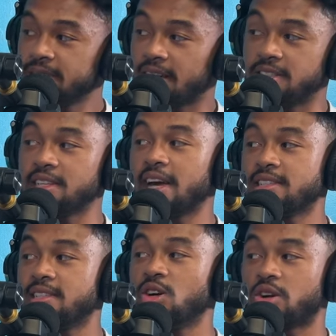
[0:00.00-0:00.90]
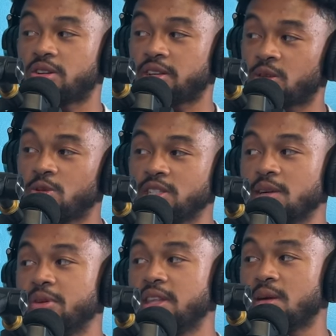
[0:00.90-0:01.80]
a giant sea otter, like the ones
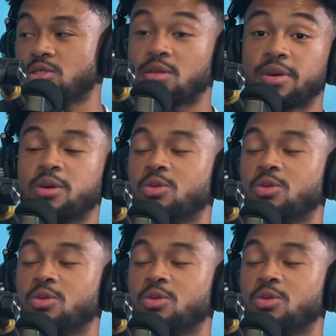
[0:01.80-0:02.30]
that be in the Amazon, the big